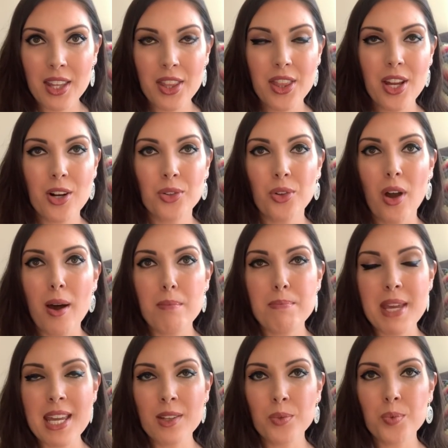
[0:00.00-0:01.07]
They're not
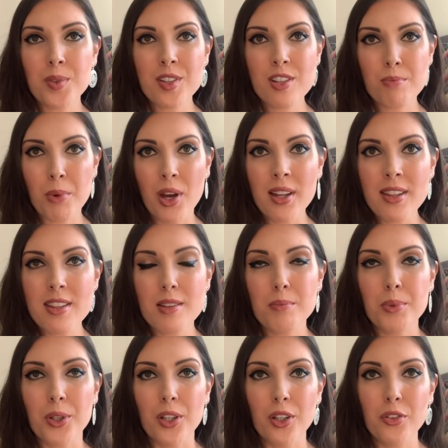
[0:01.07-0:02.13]
being
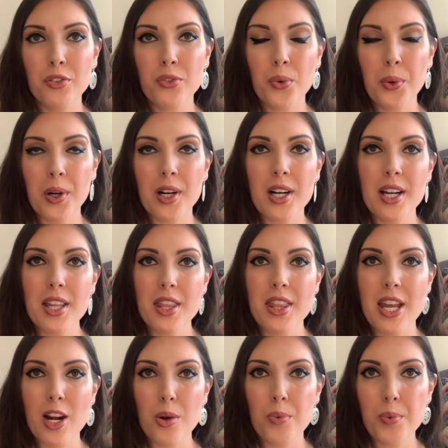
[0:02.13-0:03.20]
responsible for
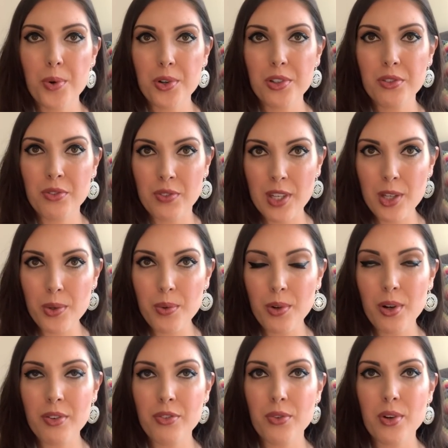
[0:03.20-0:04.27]
their worldview
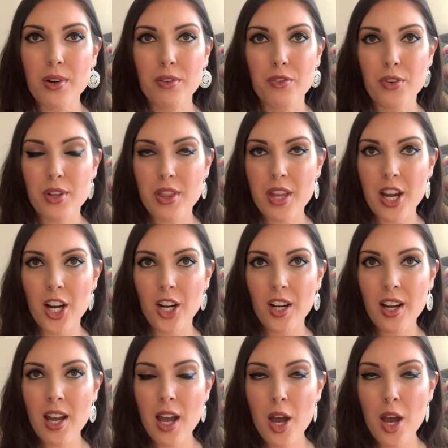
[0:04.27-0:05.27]
or for their